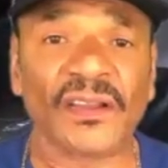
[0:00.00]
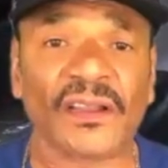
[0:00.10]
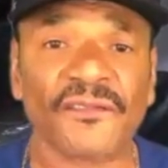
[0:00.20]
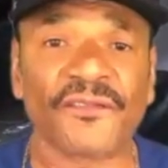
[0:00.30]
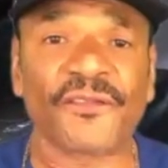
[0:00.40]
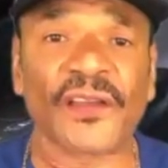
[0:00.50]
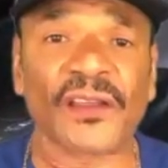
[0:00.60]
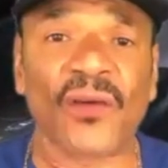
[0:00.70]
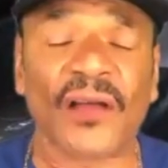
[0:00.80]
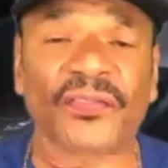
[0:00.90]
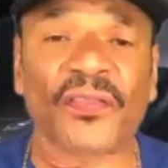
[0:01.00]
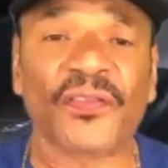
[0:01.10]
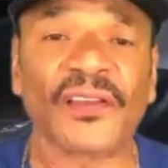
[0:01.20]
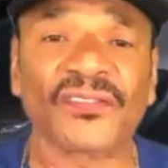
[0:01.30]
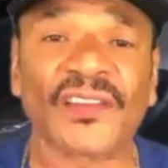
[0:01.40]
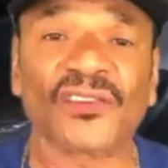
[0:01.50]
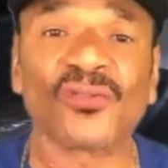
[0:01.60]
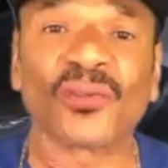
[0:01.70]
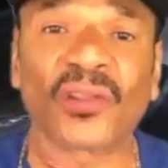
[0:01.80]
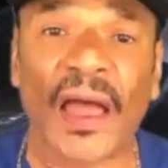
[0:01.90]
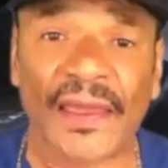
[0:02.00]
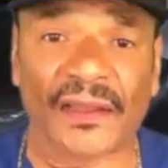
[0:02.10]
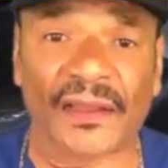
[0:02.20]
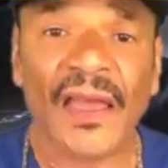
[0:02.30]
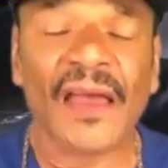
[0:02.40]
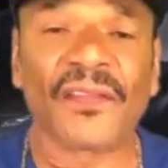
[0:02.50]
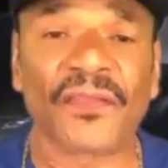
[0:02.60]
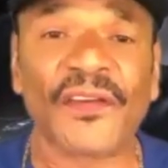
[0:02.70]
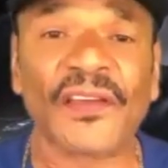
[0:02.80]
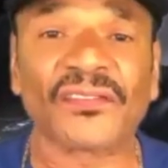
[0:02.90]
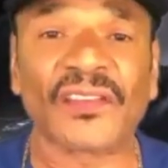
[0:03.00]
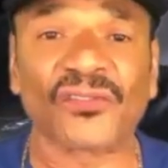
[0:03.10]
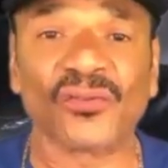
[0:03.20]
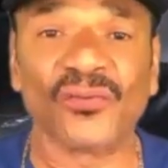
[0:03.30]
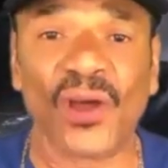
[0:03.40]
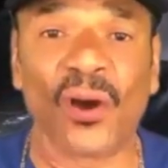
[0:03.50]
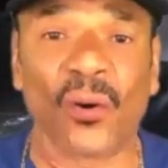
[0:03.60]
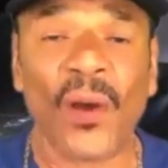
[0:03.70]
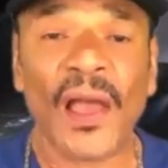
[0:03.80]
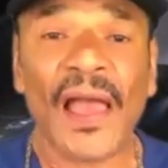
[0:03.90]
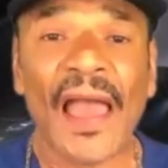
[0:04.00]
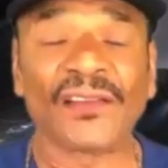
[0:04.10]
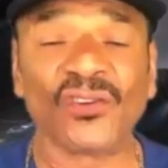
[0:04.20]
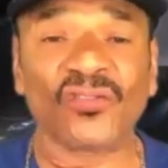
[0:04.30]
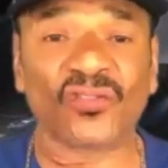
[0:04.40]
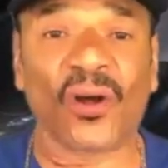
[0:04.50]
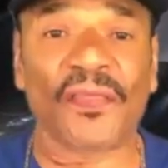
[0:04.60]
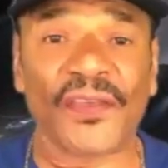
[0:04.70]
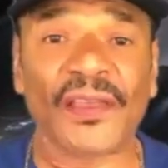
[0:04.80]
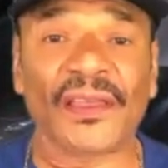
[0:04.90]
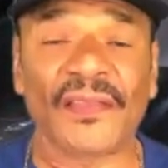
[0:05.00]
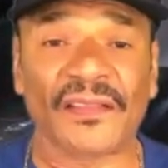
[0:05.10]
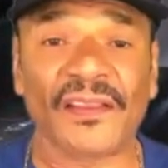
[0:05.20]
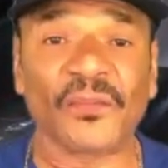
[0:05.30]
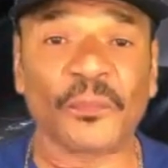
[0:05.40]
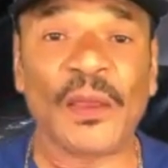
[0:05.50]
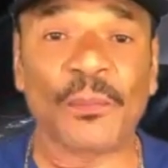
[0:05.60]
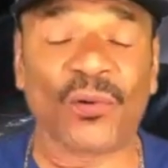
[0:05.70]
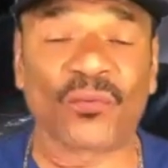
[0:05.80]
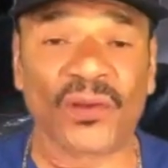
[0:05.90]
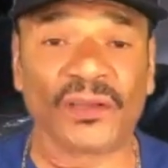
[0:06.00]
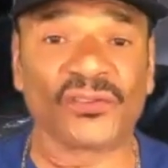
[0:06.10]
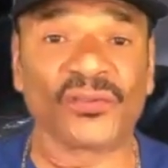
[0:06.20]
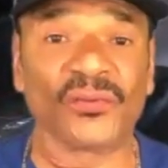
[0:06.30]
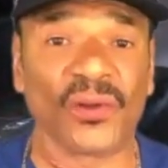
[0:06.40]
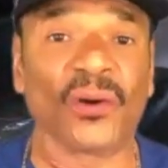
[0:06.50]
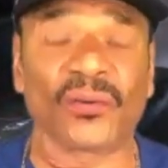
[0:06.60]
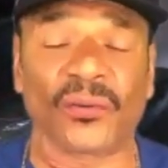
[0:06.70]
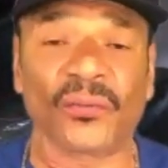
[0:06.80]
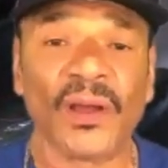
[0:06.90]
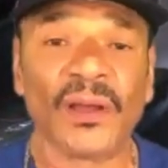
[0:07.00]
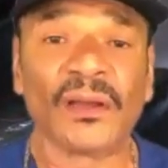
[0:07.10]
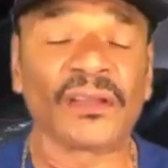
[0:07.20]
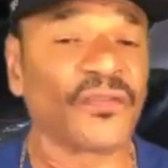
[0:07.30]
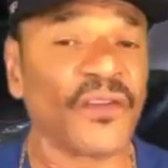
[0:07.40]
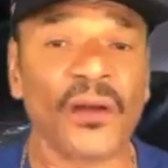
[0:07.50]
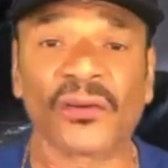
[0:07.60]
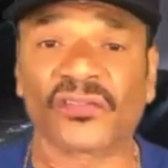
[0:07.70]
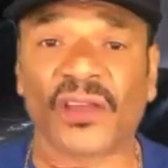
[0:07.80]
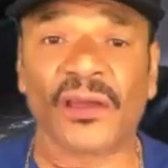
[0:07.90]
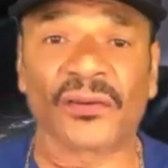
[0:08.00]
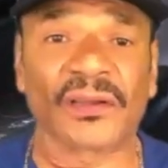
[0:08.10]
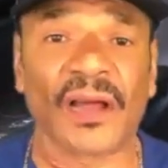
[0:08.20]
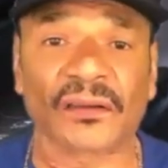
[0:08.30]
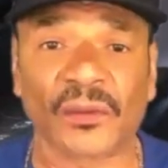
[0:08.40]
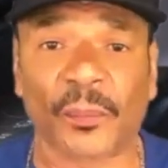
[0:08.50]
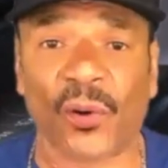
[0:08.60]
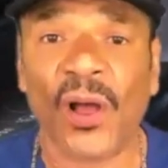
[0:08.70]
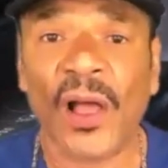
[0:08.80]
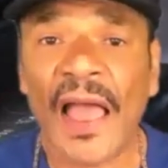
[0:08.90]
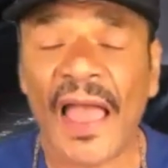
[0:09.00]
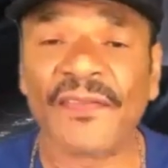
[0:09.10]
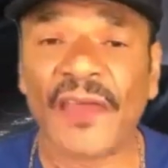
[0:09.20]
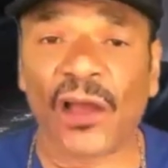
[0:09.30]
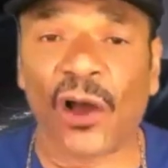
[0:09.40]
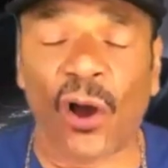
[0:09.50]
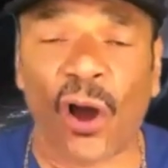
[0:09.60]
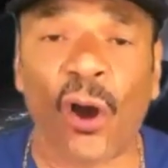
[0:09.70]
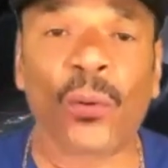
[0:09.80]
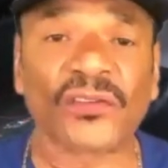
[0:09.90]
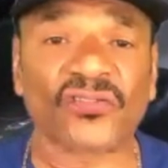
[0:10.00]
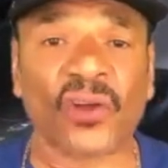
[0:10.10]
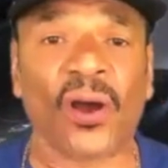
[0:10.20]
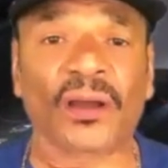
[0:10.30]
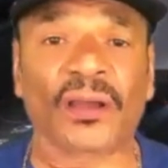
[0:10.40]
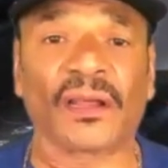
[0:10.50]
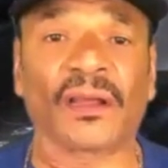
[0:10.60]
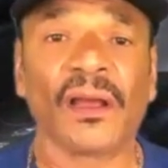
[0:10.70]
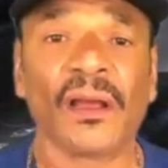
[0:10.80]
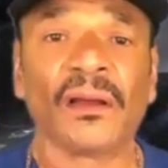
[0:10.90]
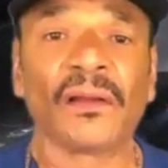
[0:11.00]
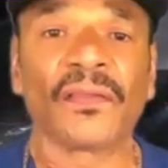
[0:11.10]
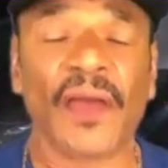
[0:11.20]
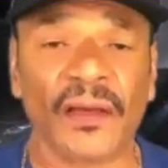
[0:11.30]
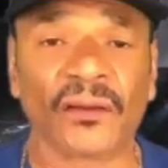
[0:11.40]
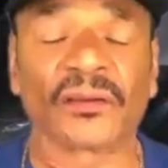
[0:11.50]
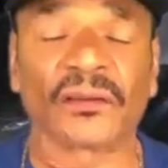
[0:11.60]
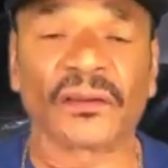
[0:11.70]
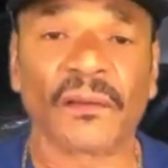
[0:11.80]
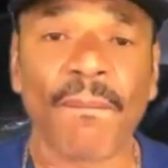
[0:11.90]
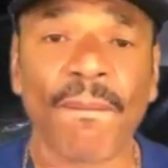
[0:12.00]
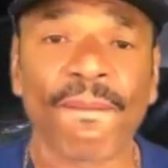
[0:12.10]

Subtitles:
actually can figure out the things that you like and the things that you know. And you start thinking that these people really do know you. It's very scary, Dr. Paul. And they are always targeting the elderly.